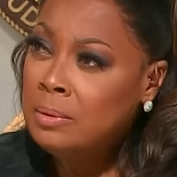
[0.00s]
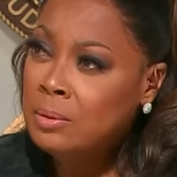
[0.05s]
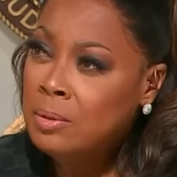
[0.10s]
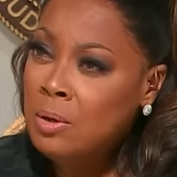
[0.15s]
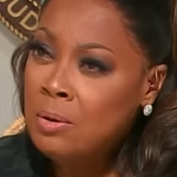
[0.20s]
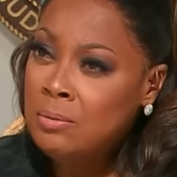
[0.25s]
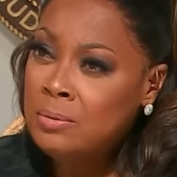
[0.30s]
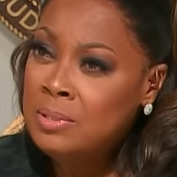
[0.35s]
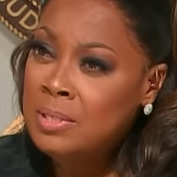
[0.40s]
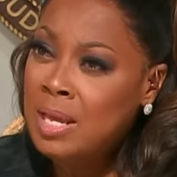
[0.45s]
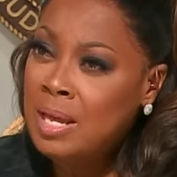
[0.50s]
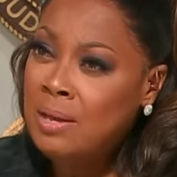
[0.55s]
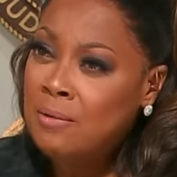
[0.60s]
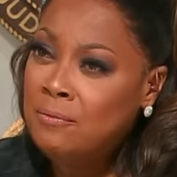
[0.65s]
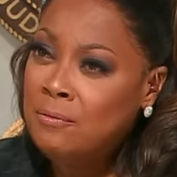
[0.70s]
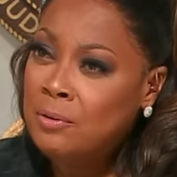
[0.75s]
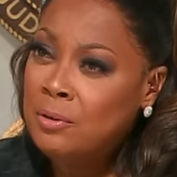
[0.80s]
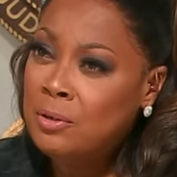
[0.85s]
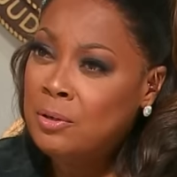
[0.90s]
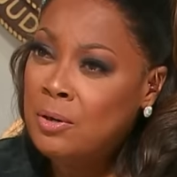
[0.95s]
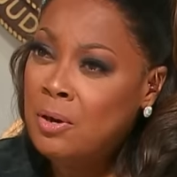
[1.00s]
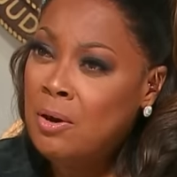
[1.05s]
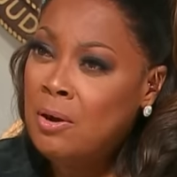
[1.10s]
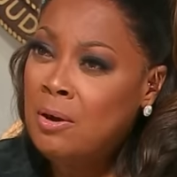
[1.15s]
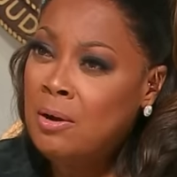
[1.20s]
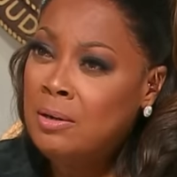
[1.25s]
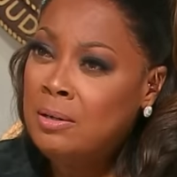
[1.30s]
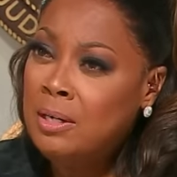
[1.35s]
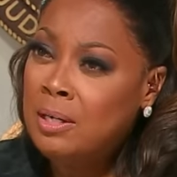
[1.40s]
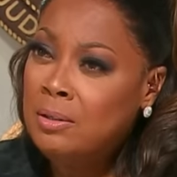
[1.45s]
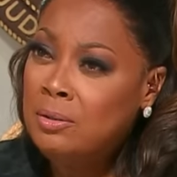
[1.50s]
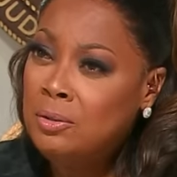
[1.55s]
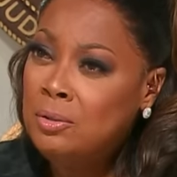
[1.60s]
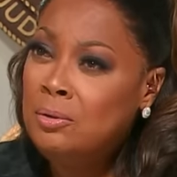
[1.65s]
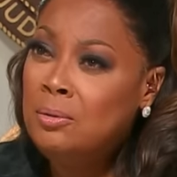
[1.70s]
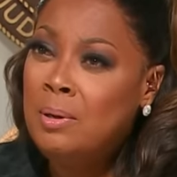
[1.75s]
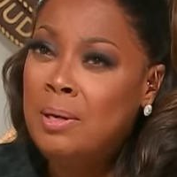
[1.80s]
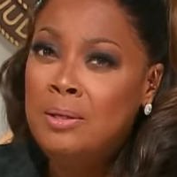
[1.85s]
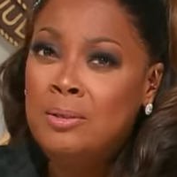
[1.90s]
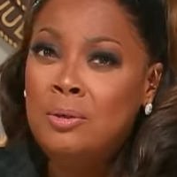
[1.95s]
co-sign for the car that
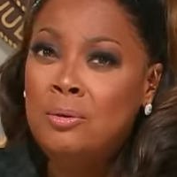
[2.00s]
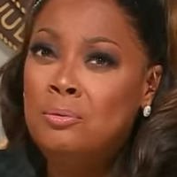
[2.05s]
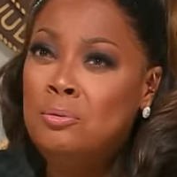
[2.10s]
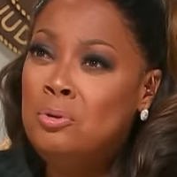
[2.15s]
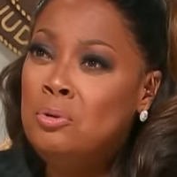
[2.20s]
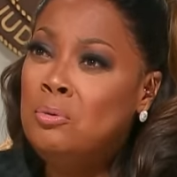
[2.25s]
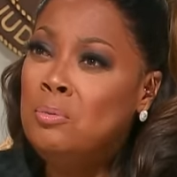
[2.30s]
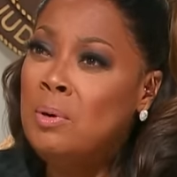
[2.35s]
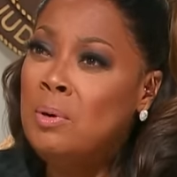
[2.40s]
you and your new